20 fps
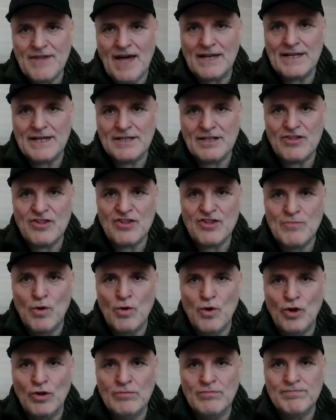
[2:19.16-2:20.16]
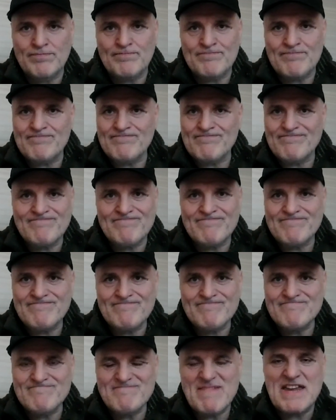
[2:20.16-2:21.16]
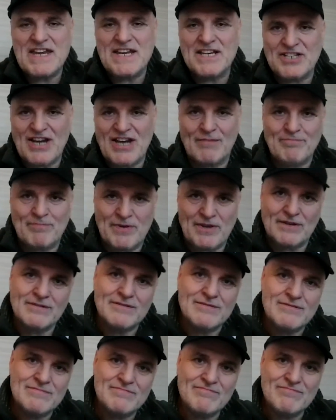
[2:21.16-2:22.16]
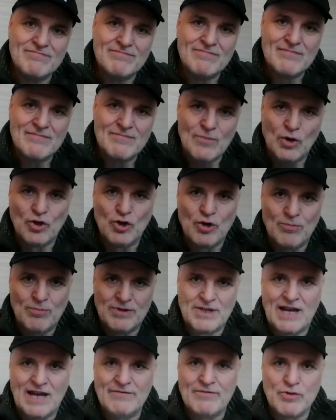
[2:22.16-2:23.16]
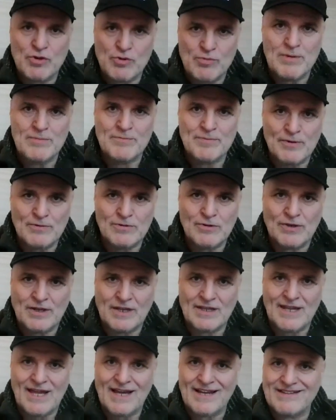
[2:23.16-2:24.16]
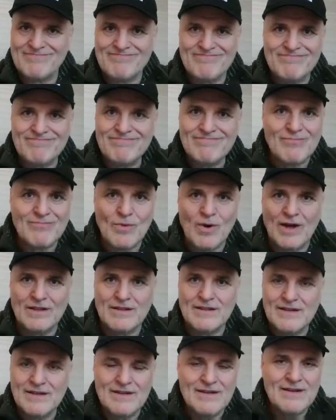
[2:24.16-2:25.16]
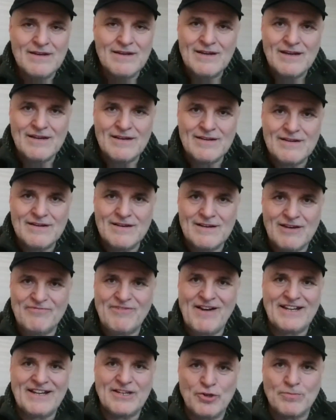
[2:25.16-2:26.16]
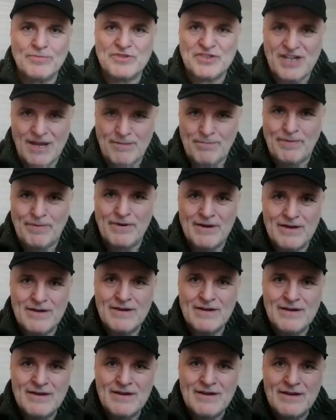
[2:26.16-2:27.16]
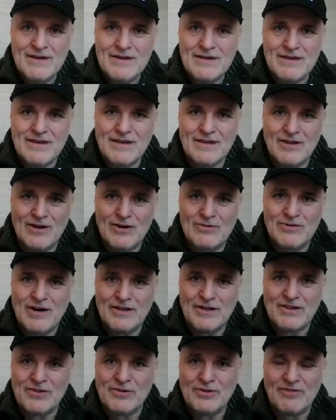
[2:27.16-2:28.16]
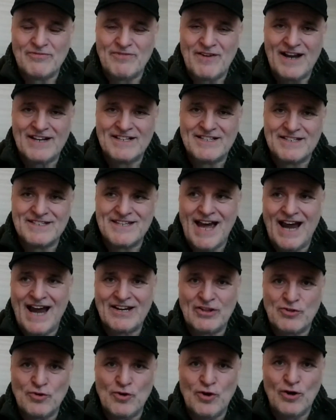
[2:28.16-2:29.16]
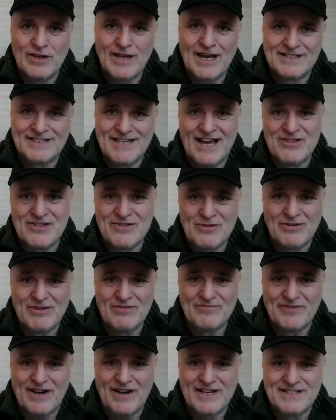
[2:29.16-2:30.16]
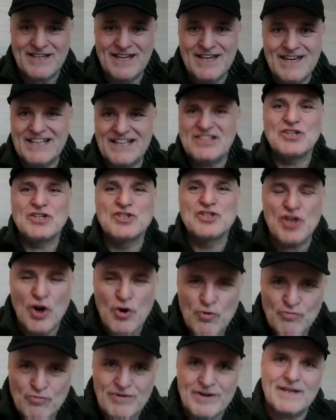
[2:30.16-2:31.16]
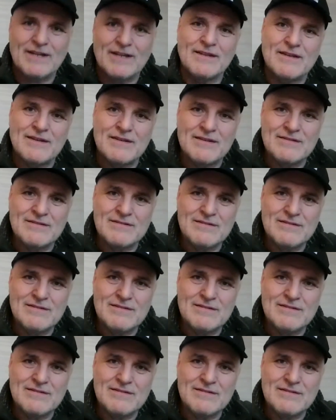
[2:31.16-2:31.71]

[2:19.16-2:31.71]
that little small meat champion that comes out of a swimming pool looking like, well, a fattened up chip, you know, and he's going to fight a dinosaur like Tyson who can fight. It's a joke, really.